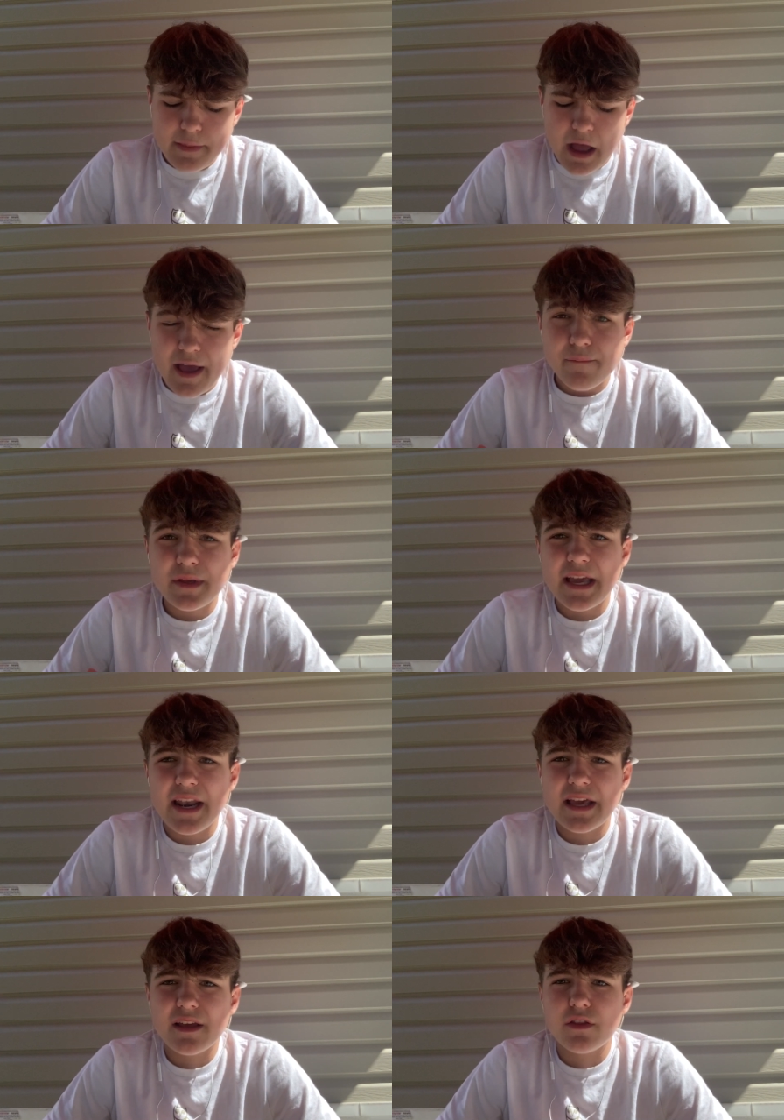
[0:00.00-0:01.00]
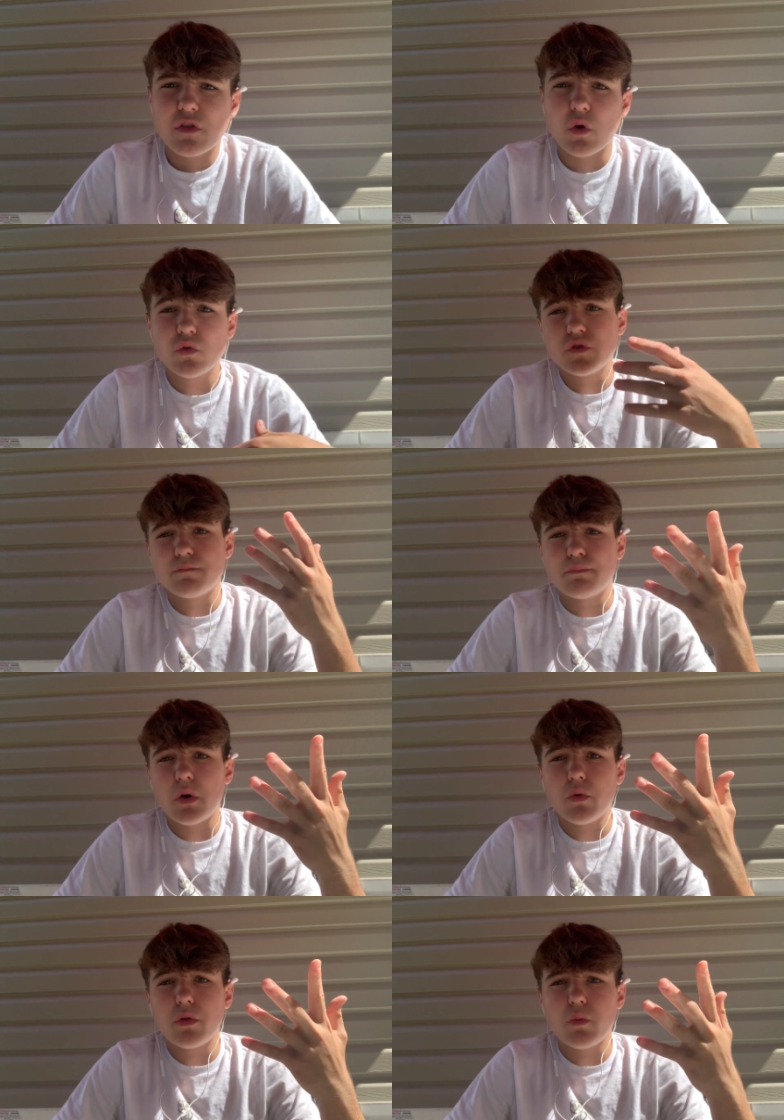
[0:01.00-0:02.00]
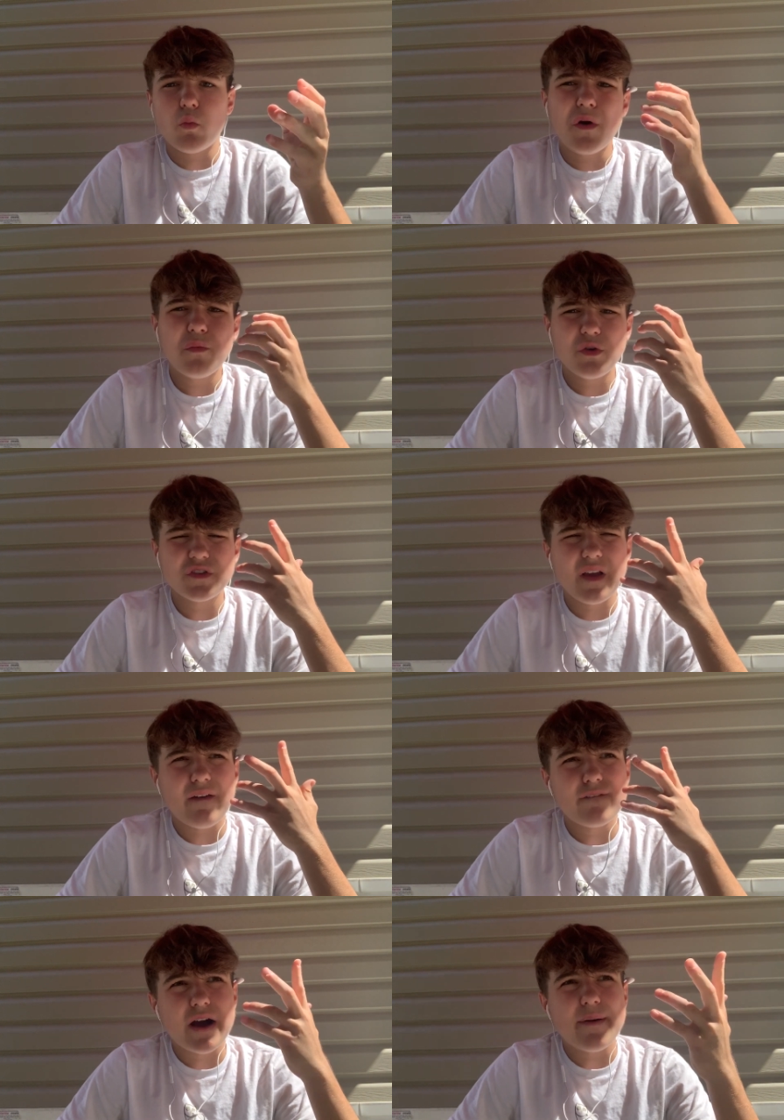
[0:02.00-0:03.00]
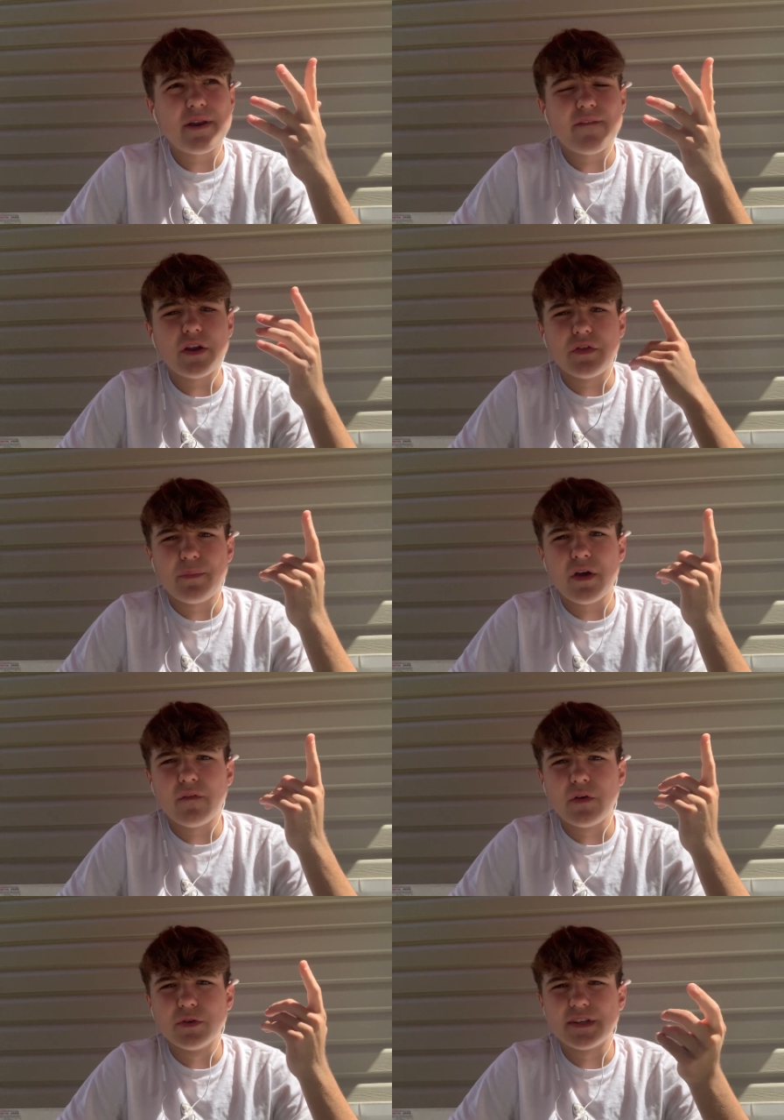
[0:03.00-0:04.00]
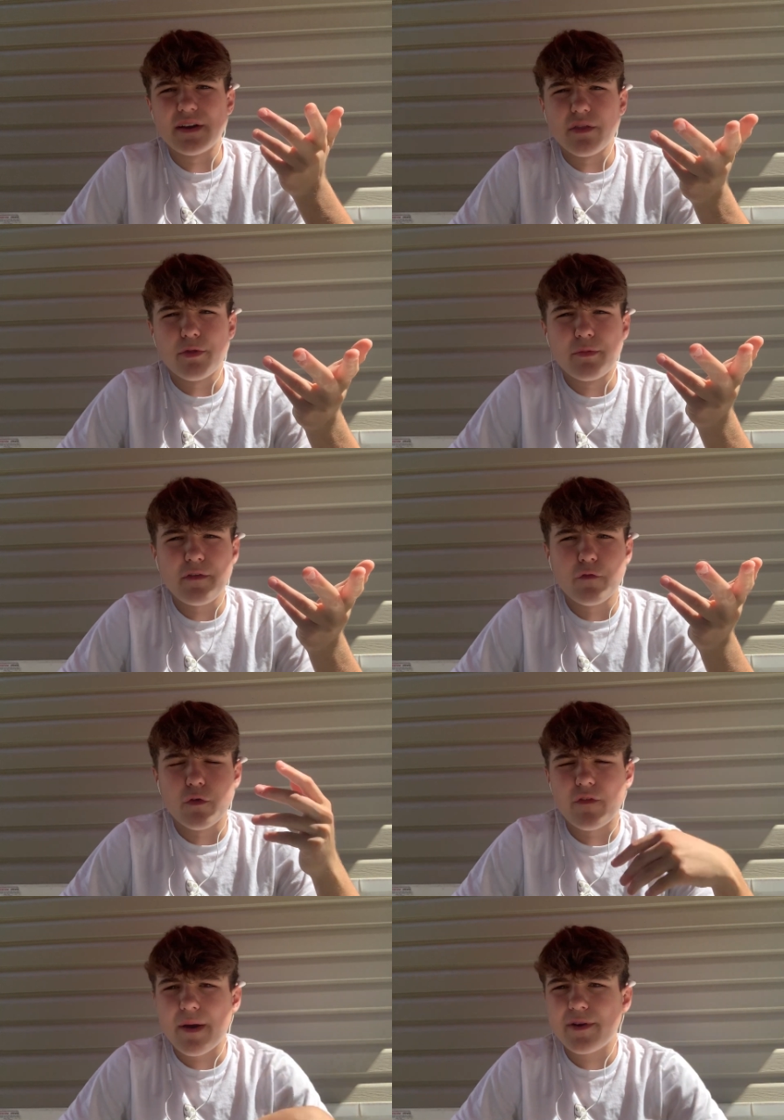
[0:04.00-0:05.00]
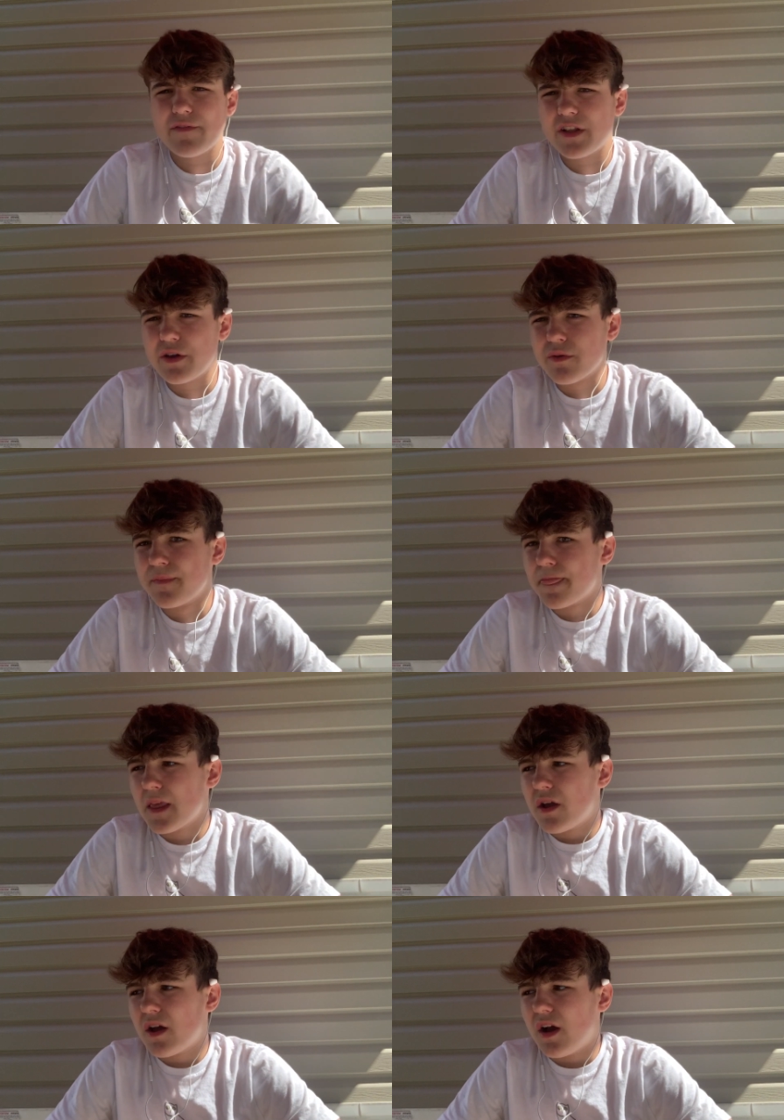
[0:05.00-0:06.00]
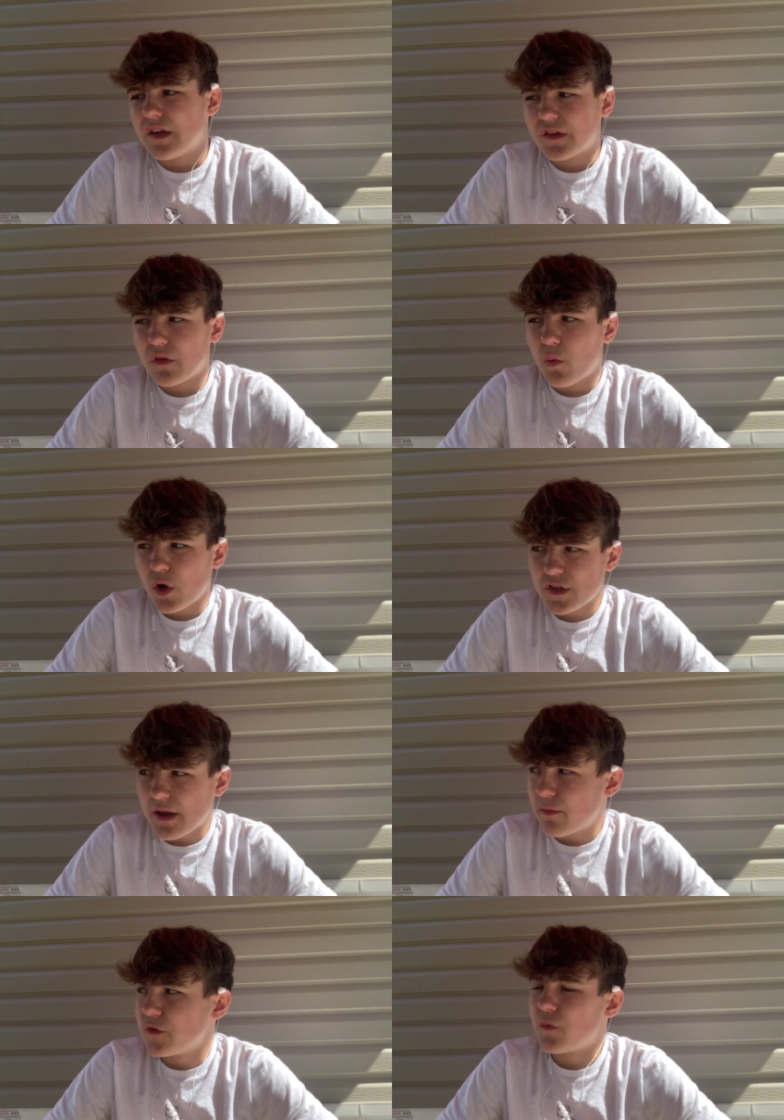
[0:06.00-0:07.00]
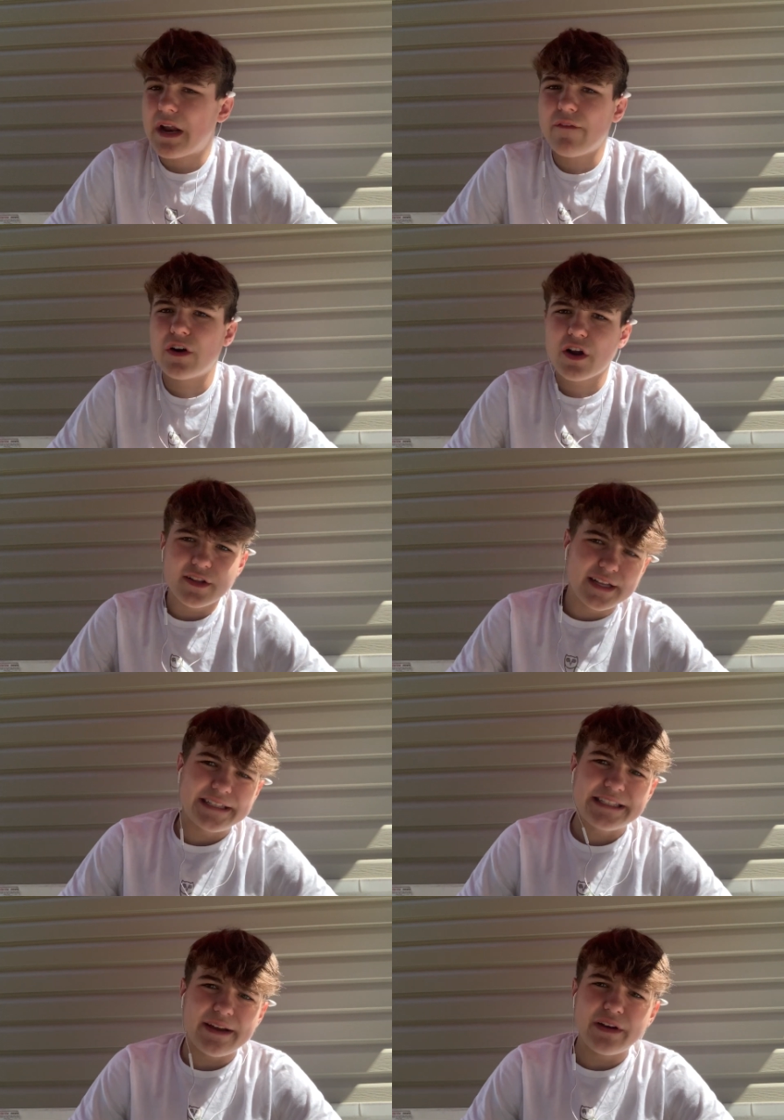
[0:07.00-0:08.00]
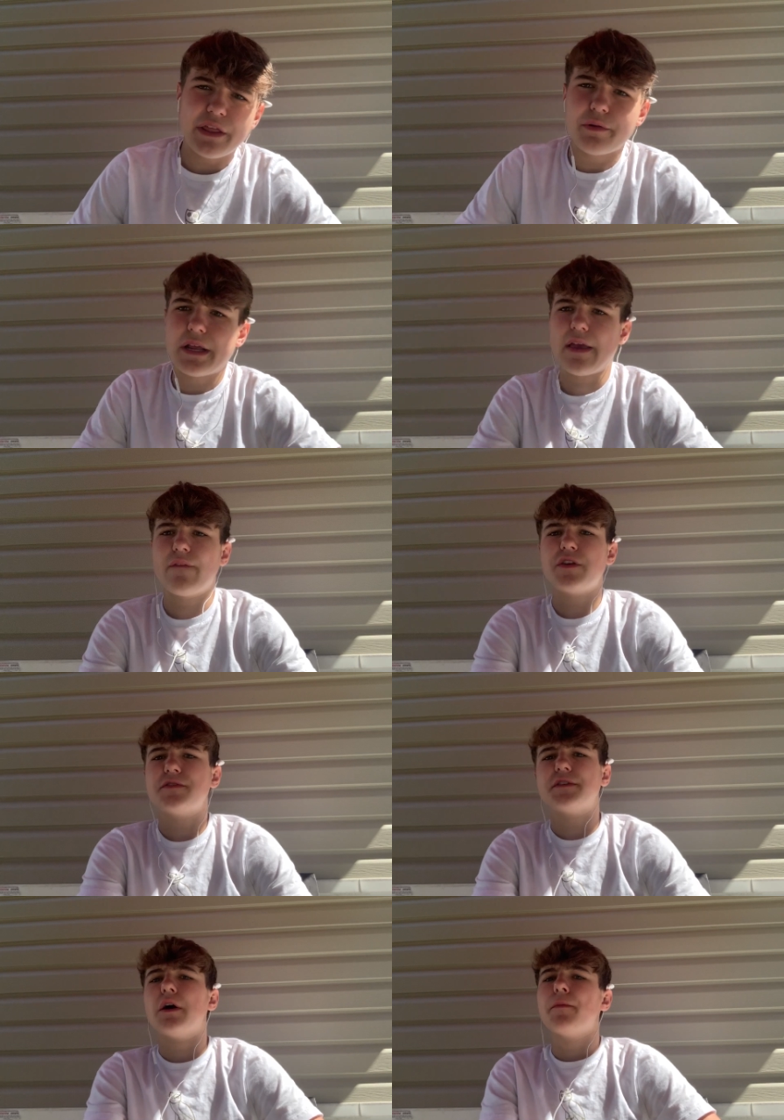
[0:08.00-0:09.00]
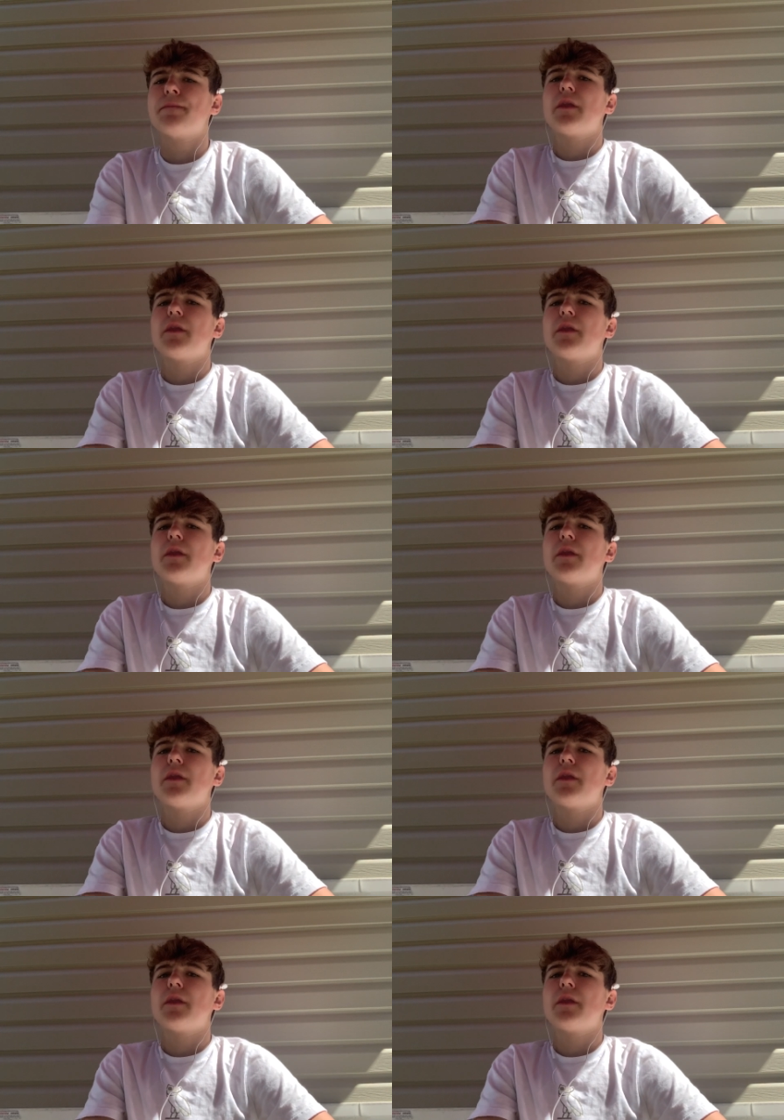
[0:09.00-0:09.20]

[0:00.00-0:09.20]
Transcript: I've been getting those both. One was like a 5-minute video, the POV was like a 3, 4, 5-minute video, so the watch time was whatever. It got like 73k views though.